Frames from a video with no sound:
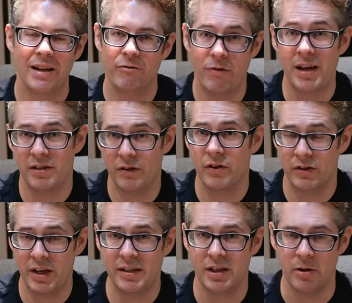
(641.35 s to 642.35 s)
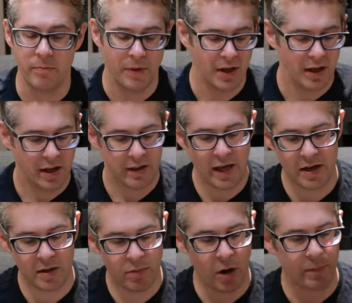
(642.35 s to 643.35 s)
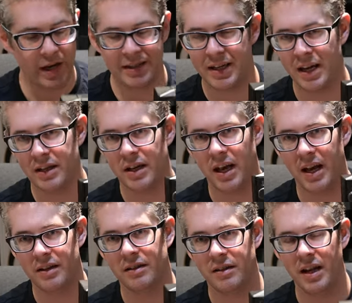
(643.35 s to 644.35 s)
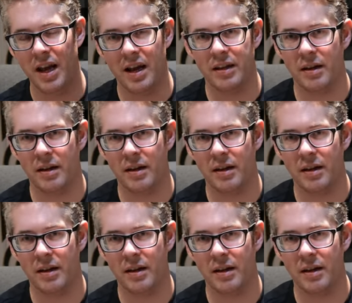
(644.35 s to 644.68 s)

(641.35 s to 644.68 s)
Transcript: rest of your system, then you pop this in and yeah,